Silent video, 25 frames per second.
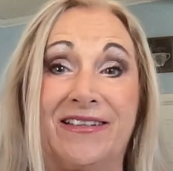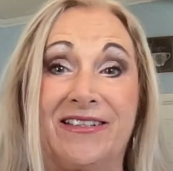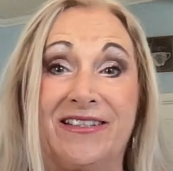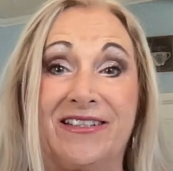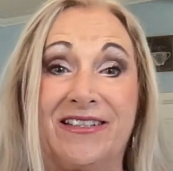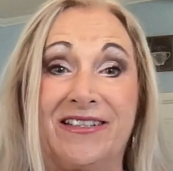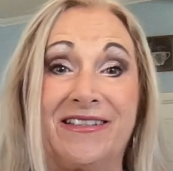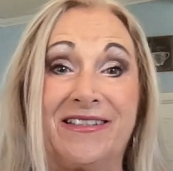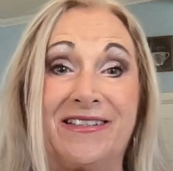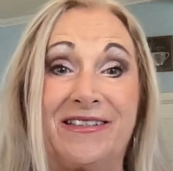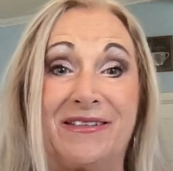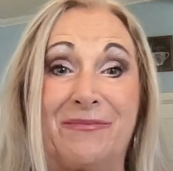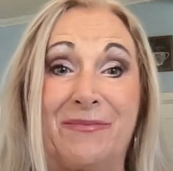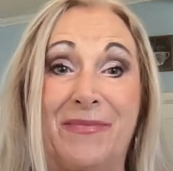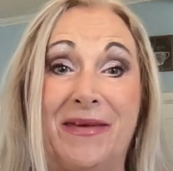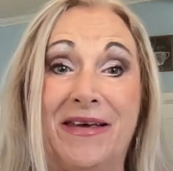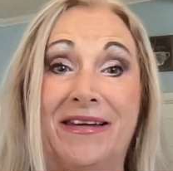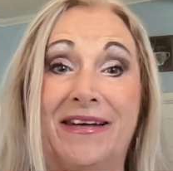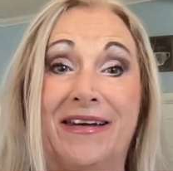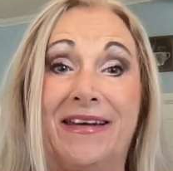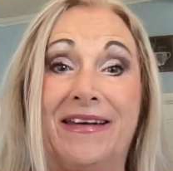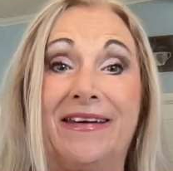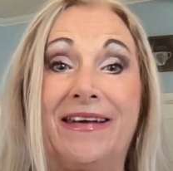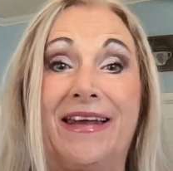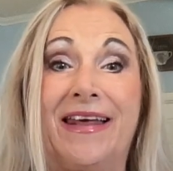in just a
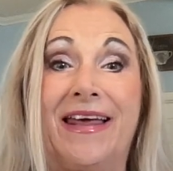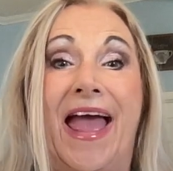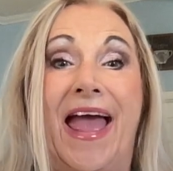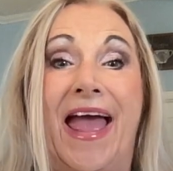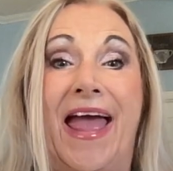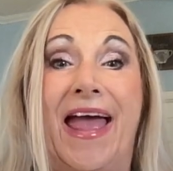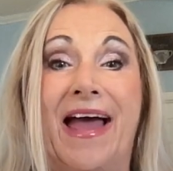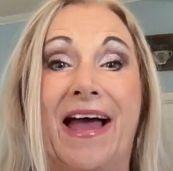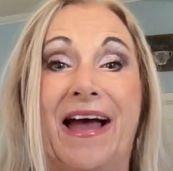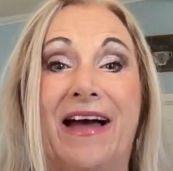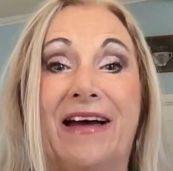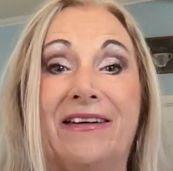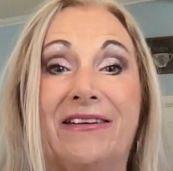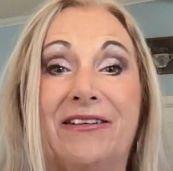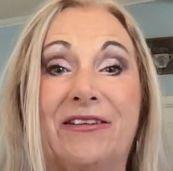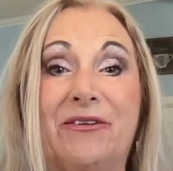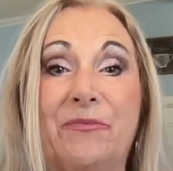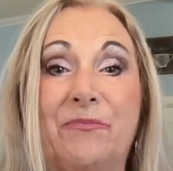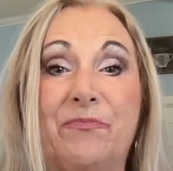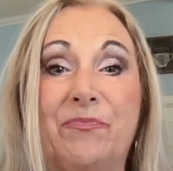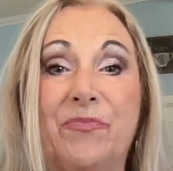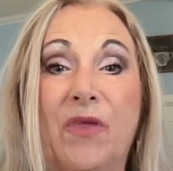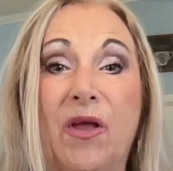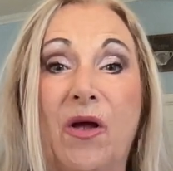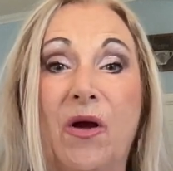minute. And
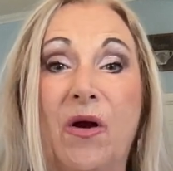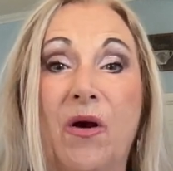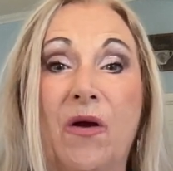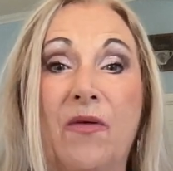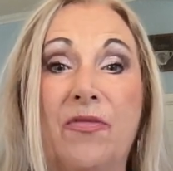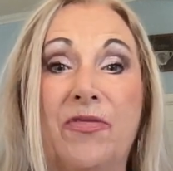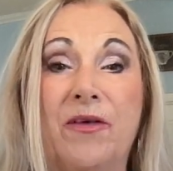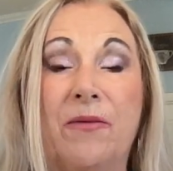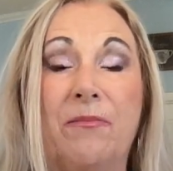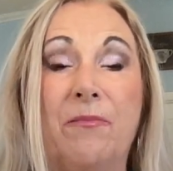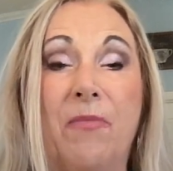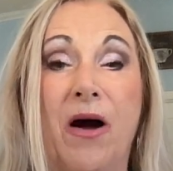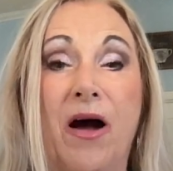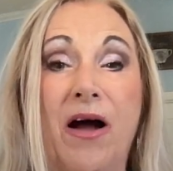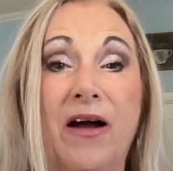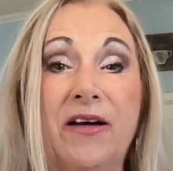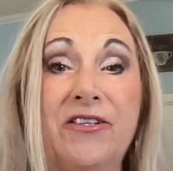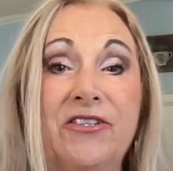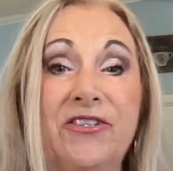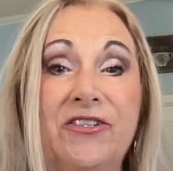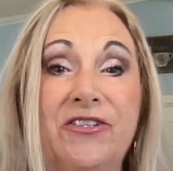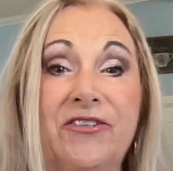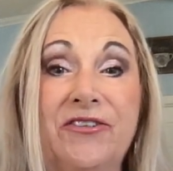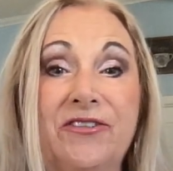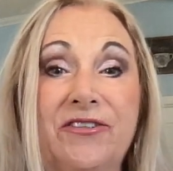the
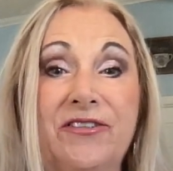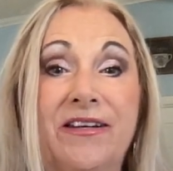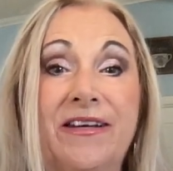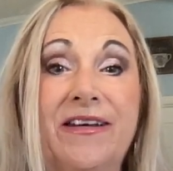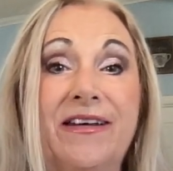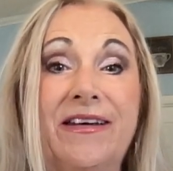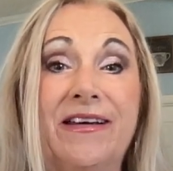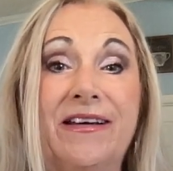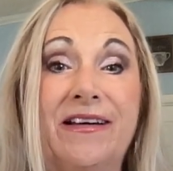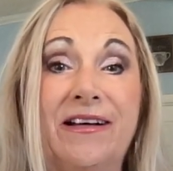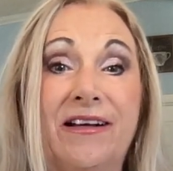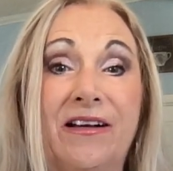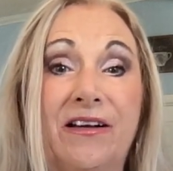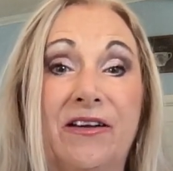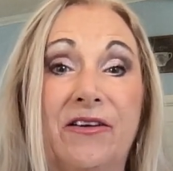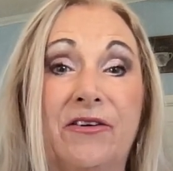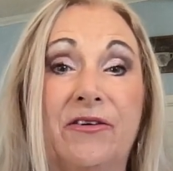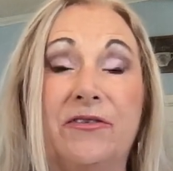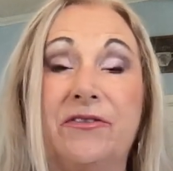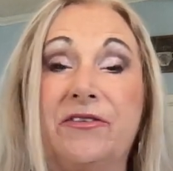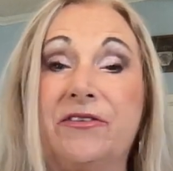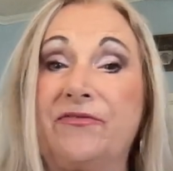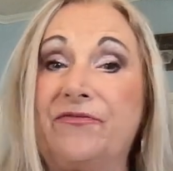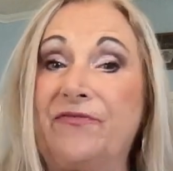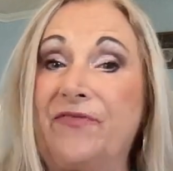box usually
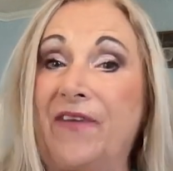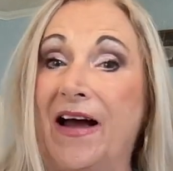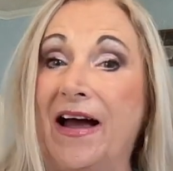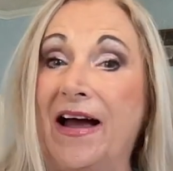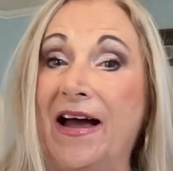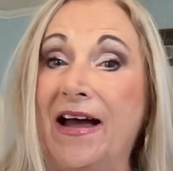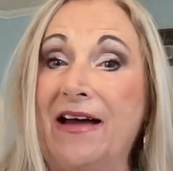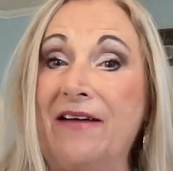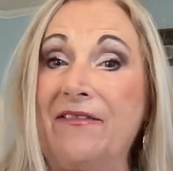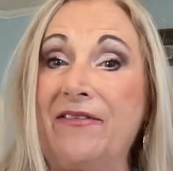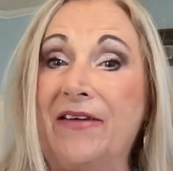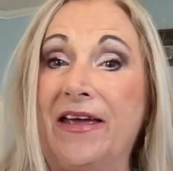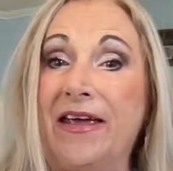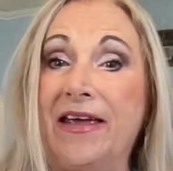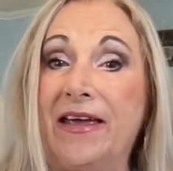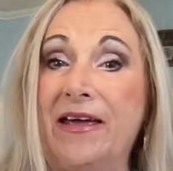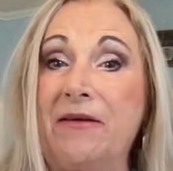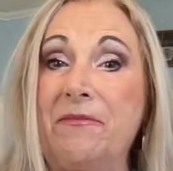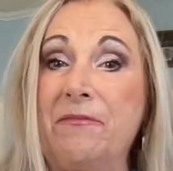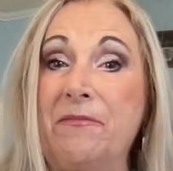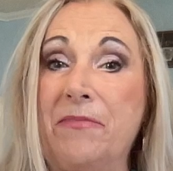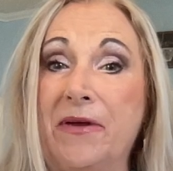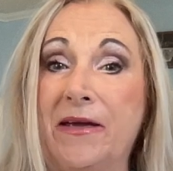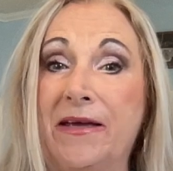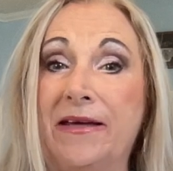includes 5
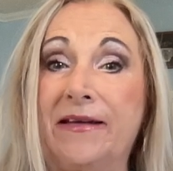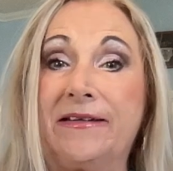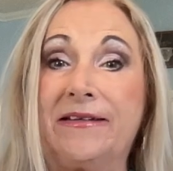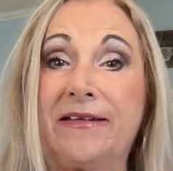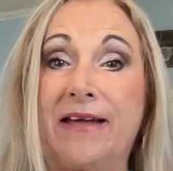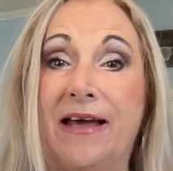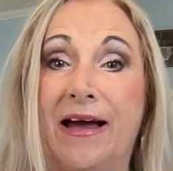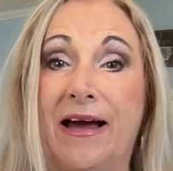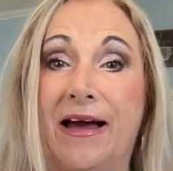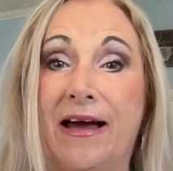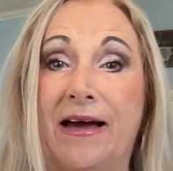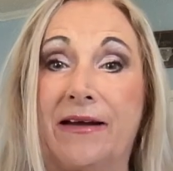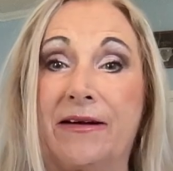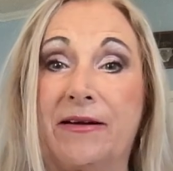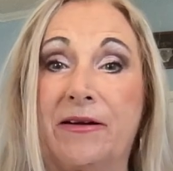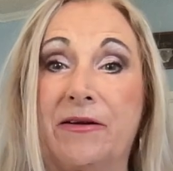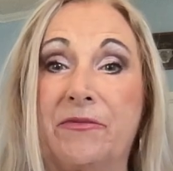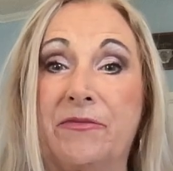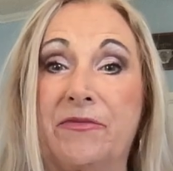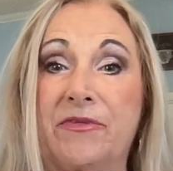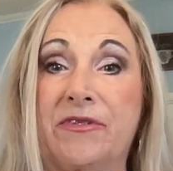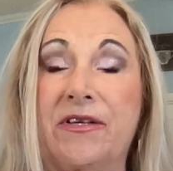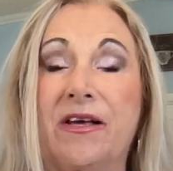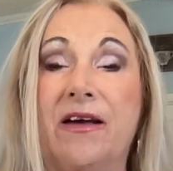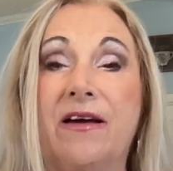hand-picked
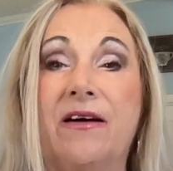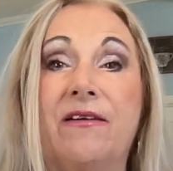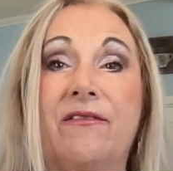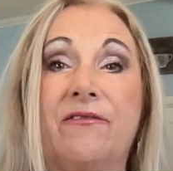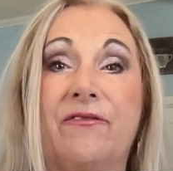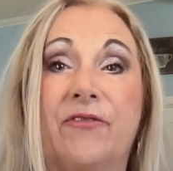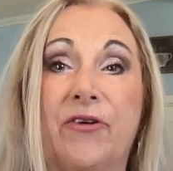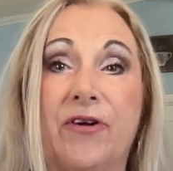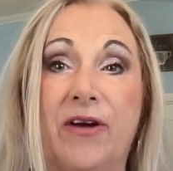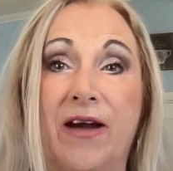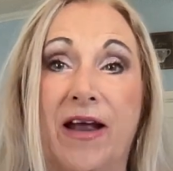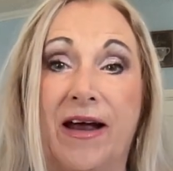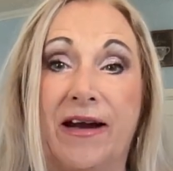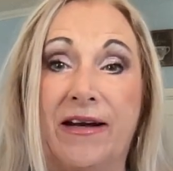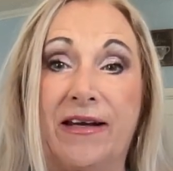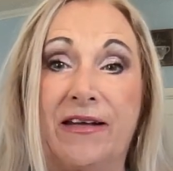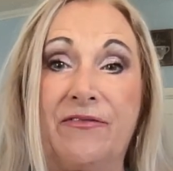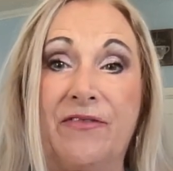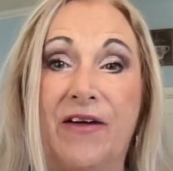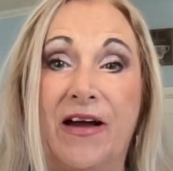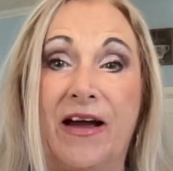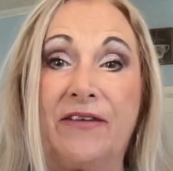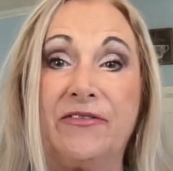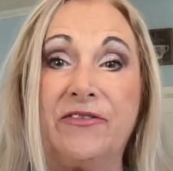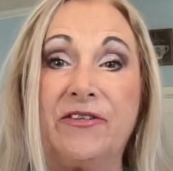items for
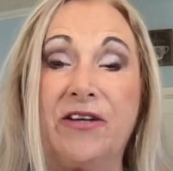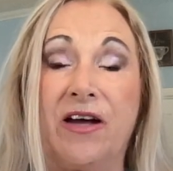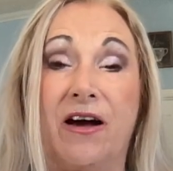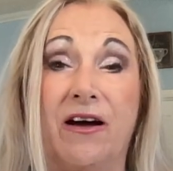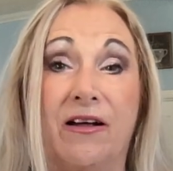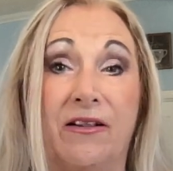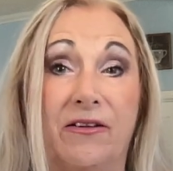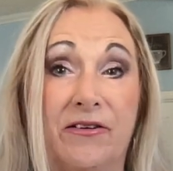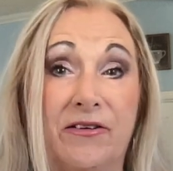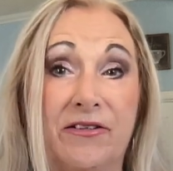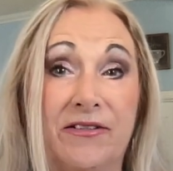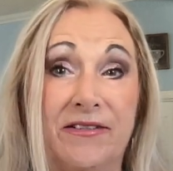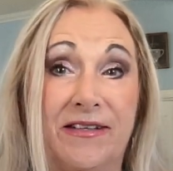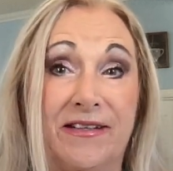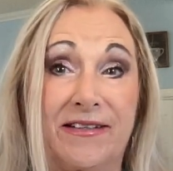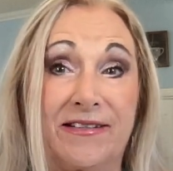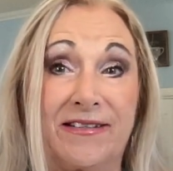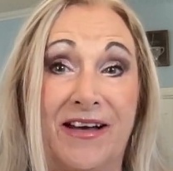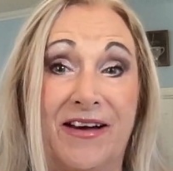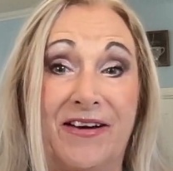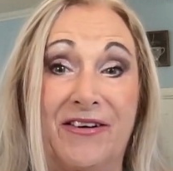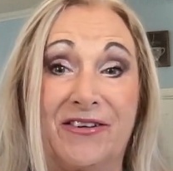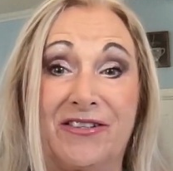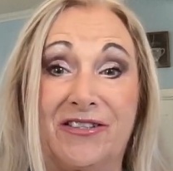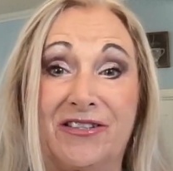$95,
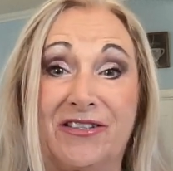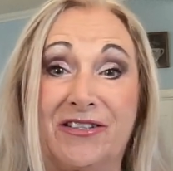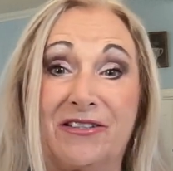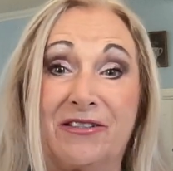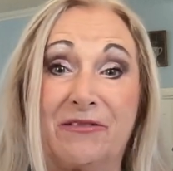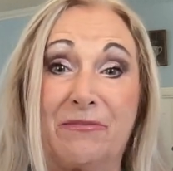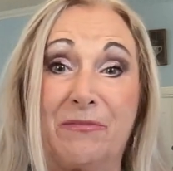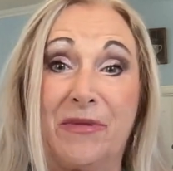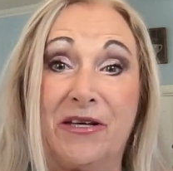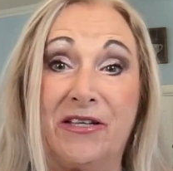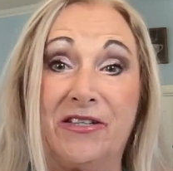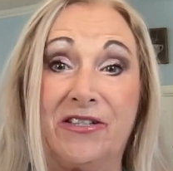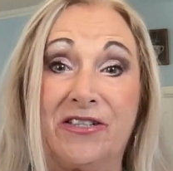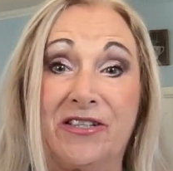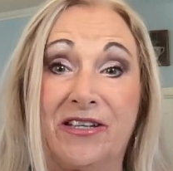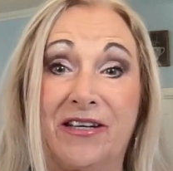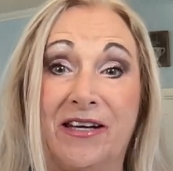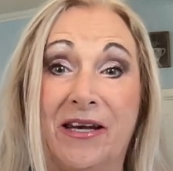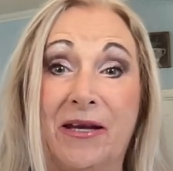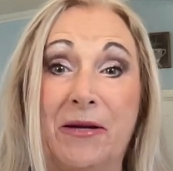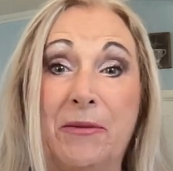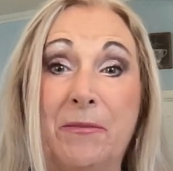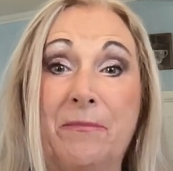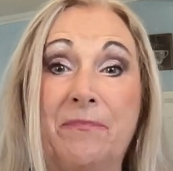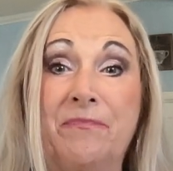as I was just
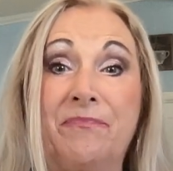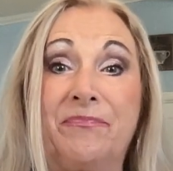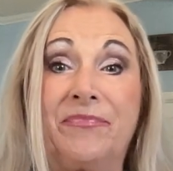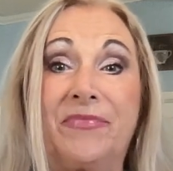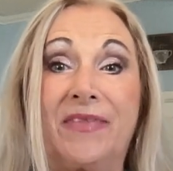mentioning.